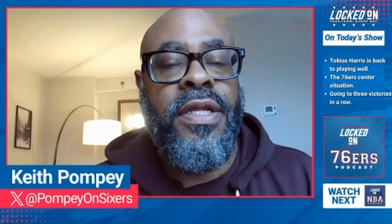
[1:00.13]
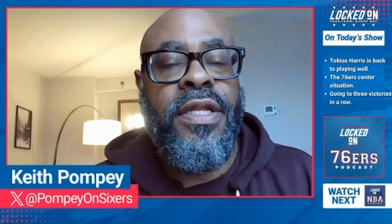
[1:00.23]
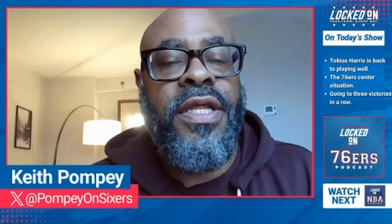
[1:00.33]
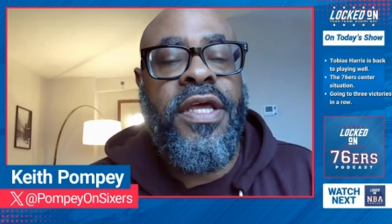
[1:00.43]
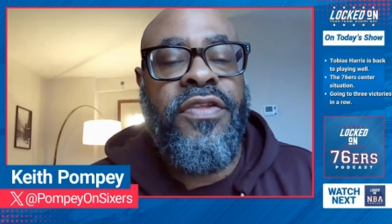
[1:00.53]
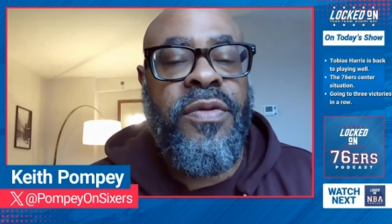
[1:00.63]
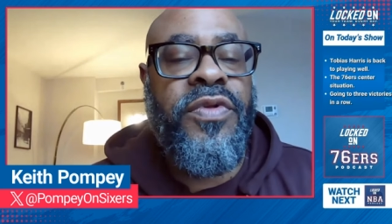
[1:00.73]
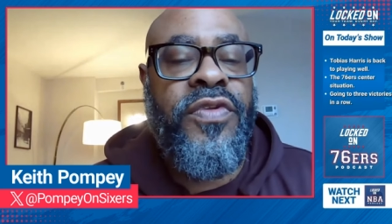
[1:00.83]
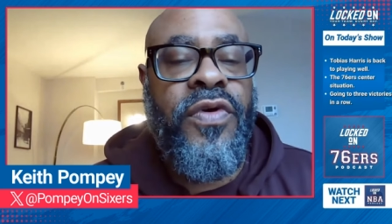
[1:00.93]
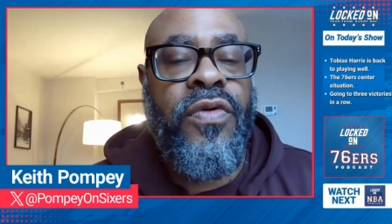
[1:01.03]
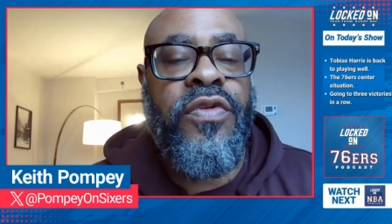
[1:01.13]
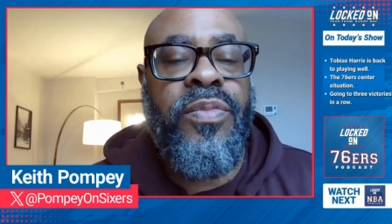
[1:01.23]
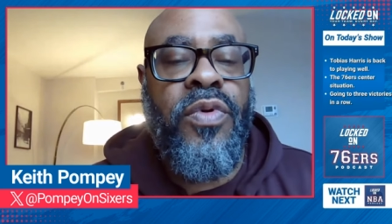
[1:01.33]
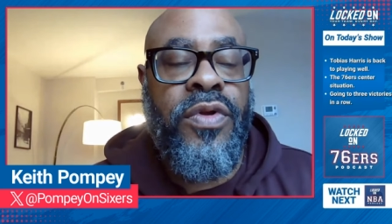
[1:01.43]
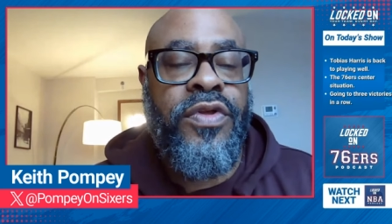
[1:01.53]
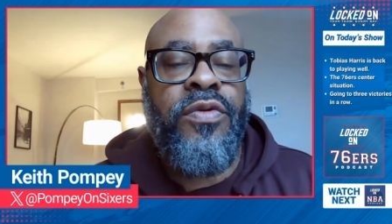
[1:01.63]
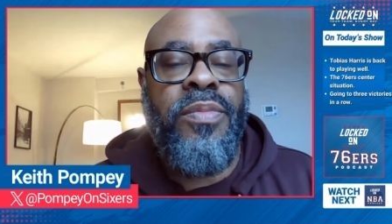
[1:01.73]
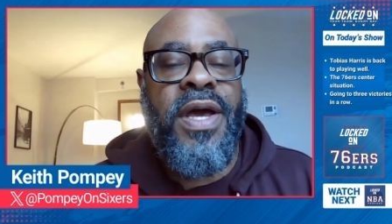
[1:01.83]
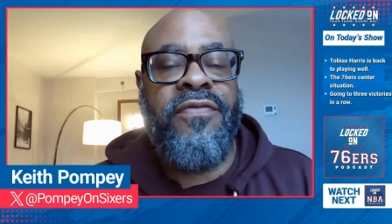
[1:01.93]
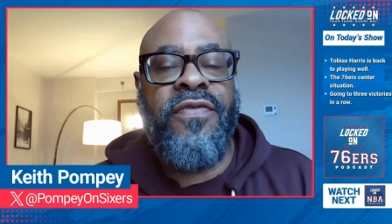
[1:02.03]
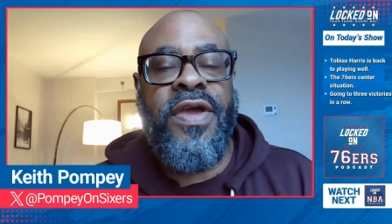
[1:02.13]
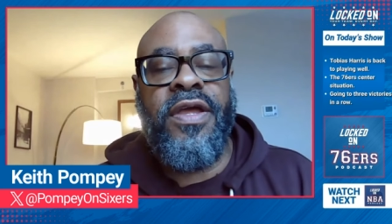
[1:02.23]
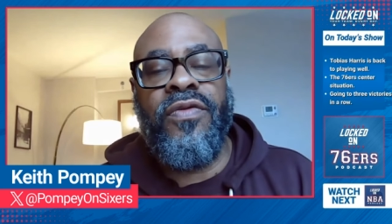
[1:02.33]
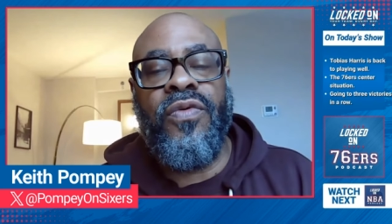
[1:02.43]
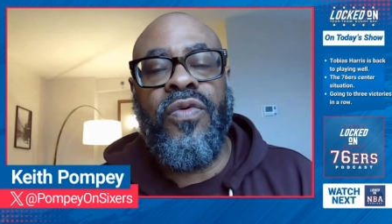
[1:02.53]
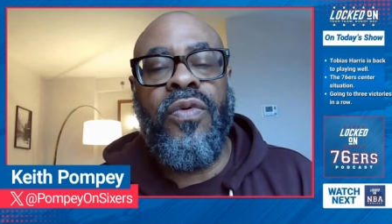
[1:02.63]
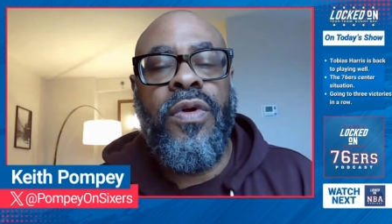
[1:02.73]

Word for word: Today's episode is brought to you by FanDuel.